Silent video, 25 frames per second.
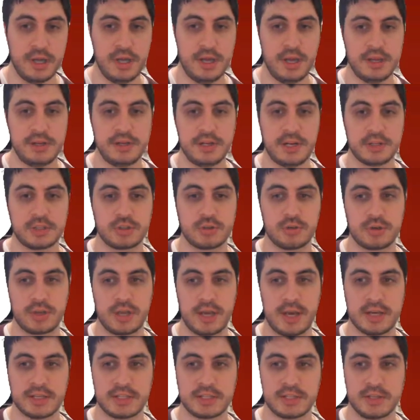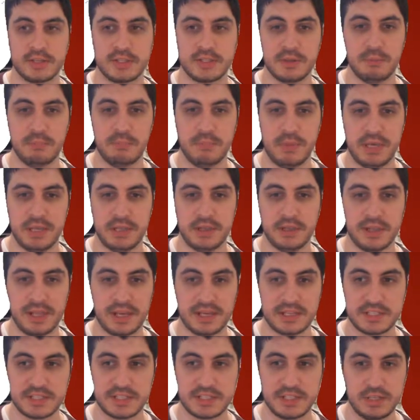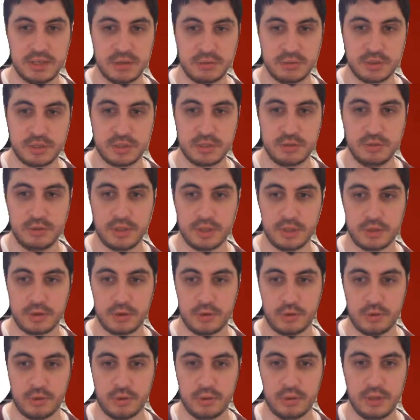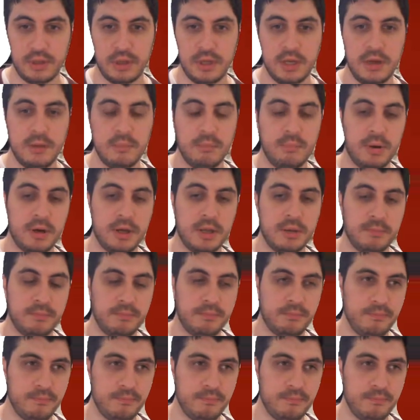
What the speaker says: natural gas does emit less CO2 than coal, but